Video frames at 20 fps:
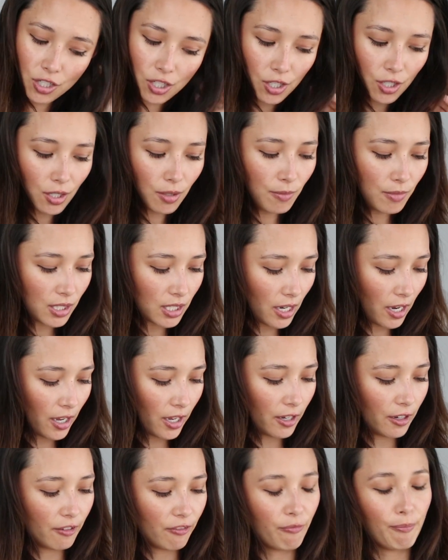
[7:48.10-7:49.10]
terms
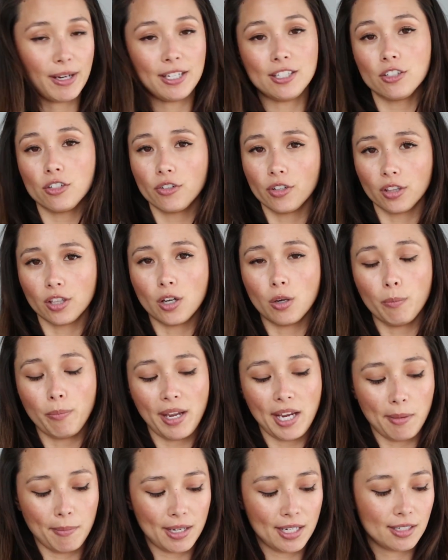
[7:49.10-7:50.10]
of my student loan
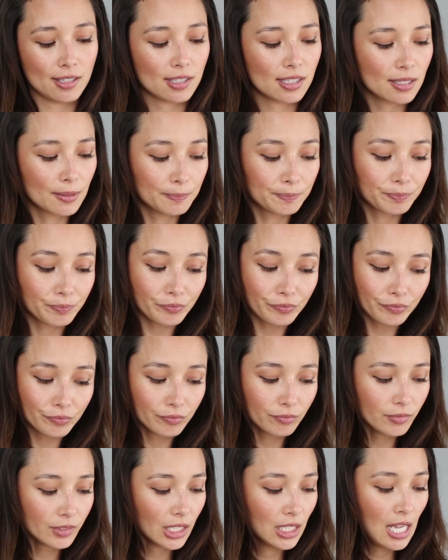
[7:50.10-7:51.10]
payments,
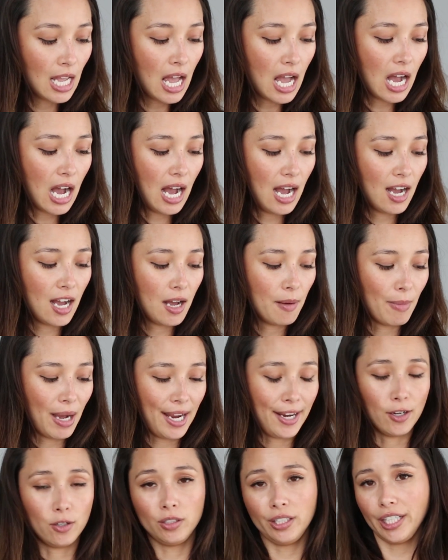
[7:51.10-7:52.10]

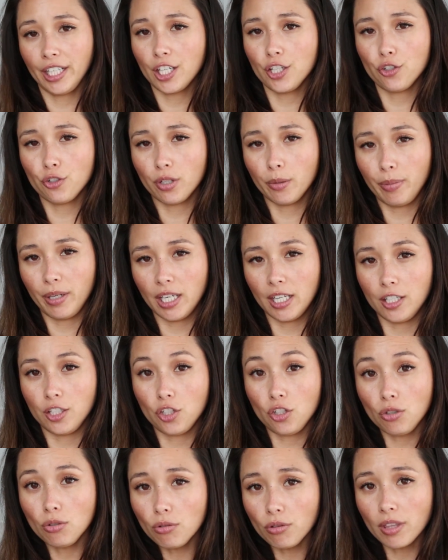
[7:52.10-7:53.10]
I only
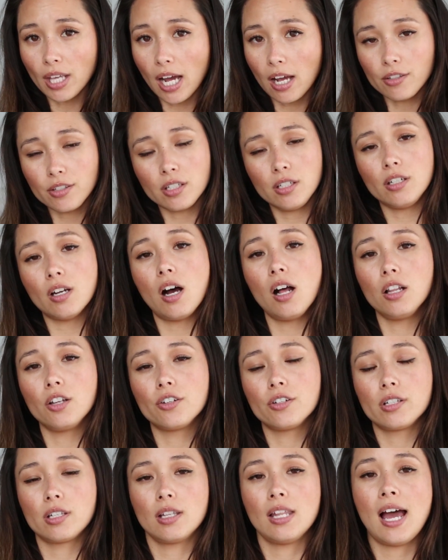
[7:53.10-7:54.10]
contributed
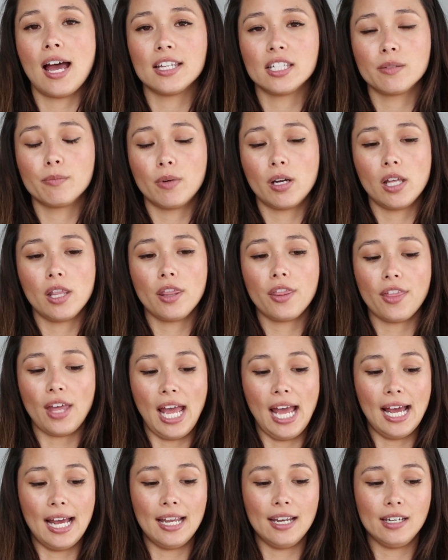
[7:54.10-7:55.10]
$2,000 last month,
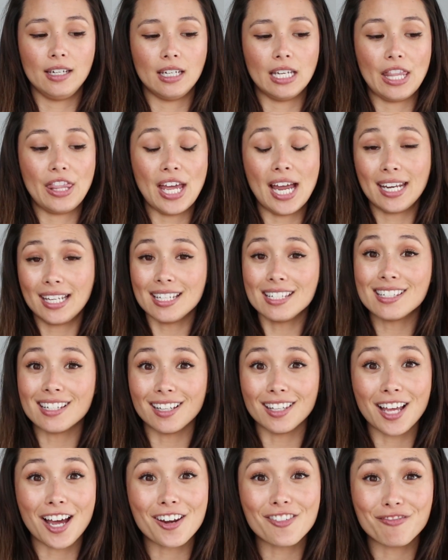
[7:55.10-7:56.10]
and that is
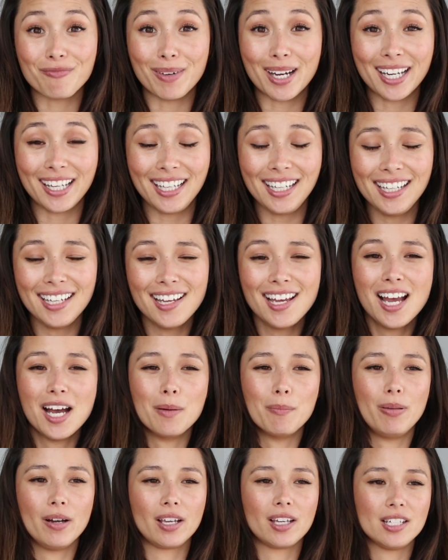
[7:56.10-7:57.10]
a lot of money,
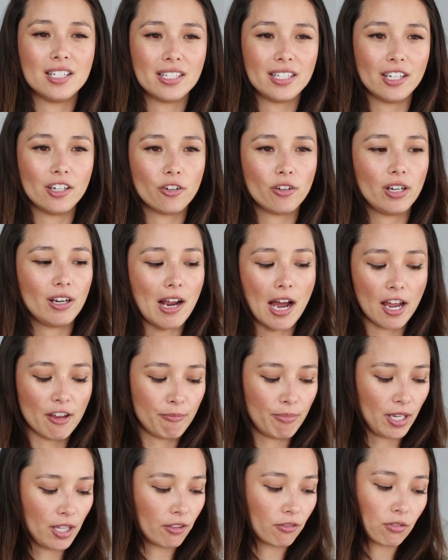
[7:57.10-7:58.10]
but considering
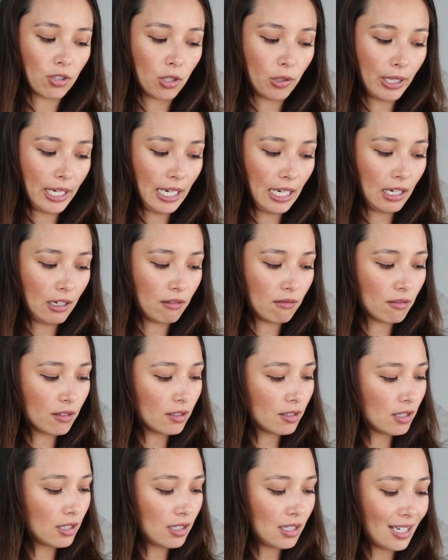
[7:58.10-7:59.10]
I've been throwing
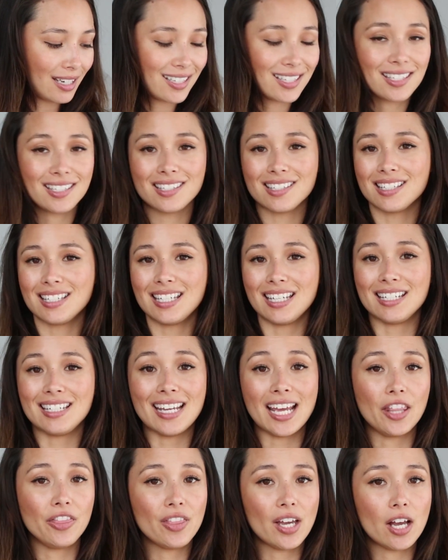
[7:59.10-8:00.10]
$6,000 to
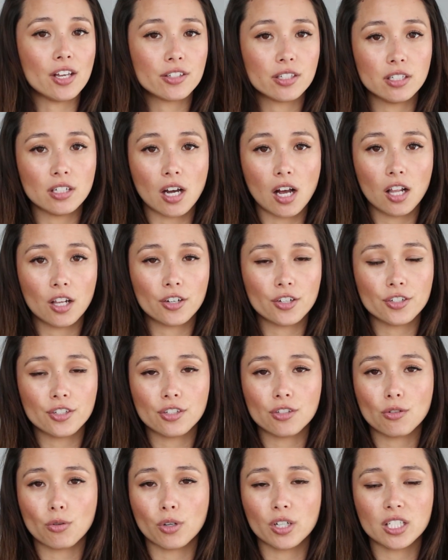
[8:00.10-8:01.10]

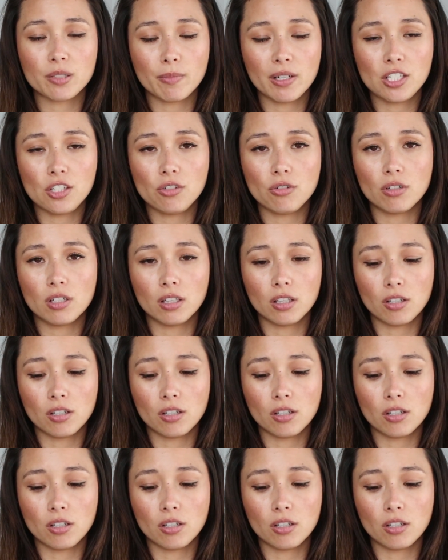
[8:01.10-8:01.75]
$10,000 towards my student